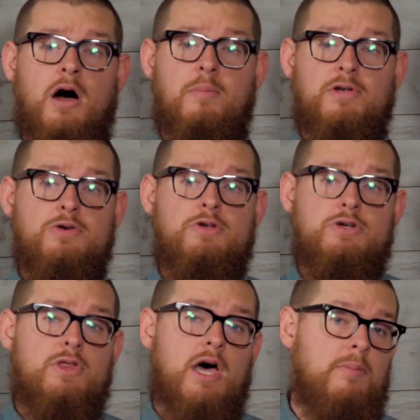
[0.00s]
Uh, but you
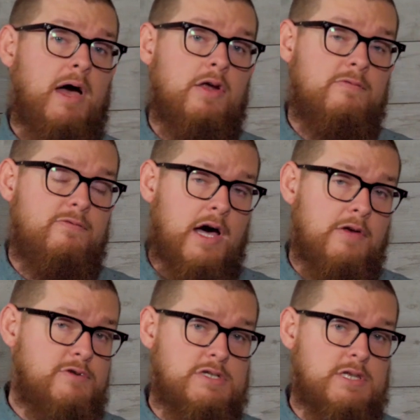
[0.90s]
do that out of,
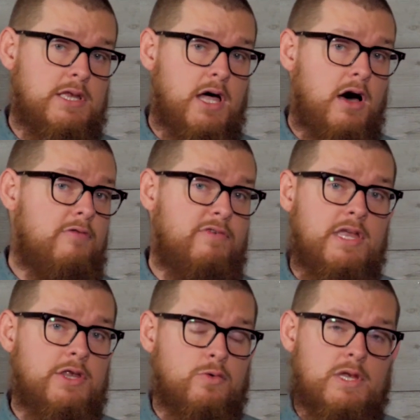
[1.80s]
out of just love
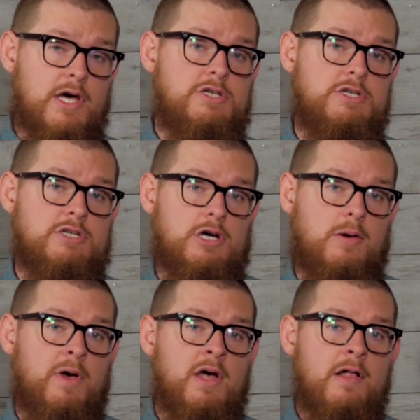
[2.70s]
in the
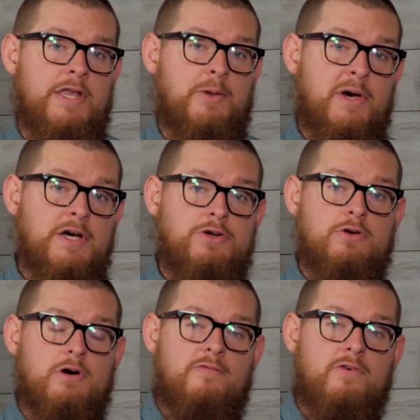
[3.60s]
relationship. And the
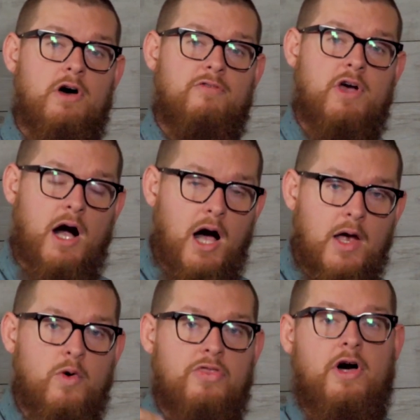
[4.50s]
picture of, of
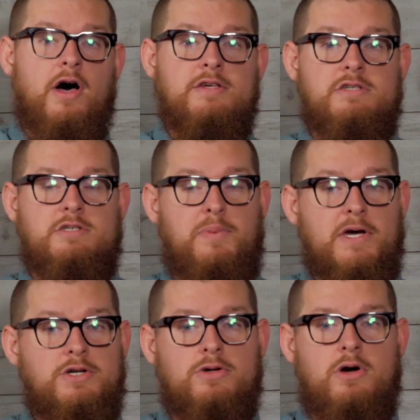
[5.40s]
God with us is a
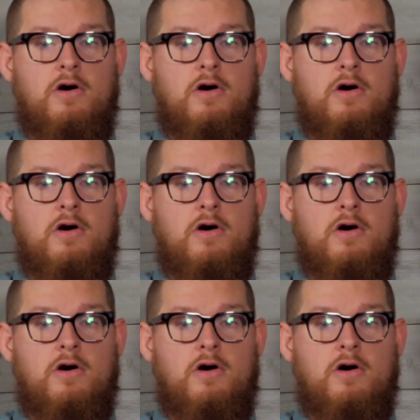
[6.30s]
picture